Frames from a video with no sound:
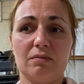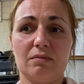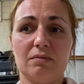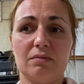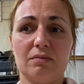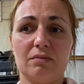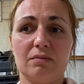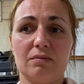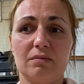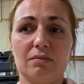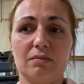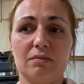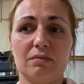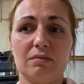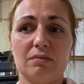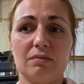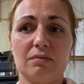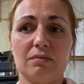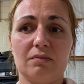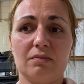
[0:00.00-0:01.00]

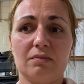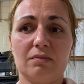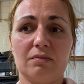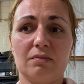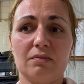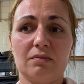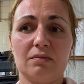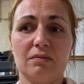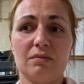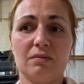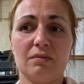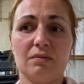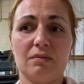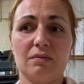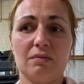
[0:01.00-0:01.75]
Nothing is said.